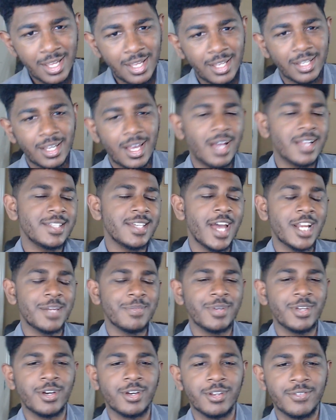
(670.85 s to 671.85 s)
Contact me
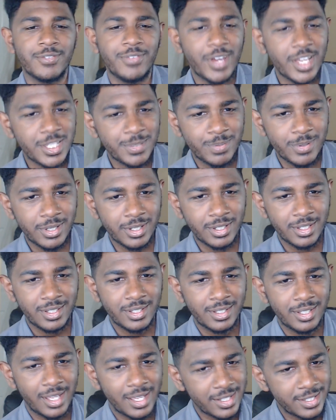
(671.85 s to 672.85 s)
on Facebook,
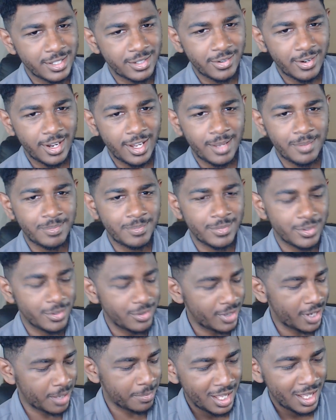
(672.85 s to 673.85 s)
Instagram, you
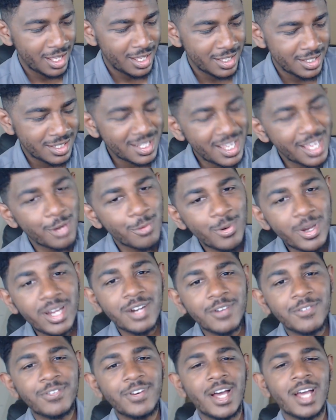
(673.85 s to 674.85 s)
name it. Stay
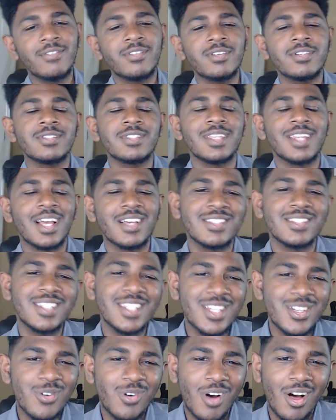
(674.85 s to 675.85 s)
weird, Fivers, and I'll see
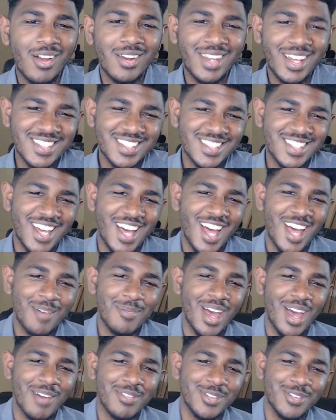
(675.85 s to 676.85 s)
you all next time
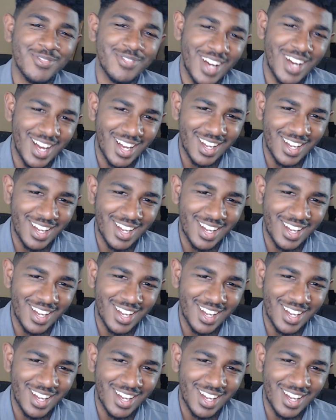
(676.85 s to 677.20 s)
after five.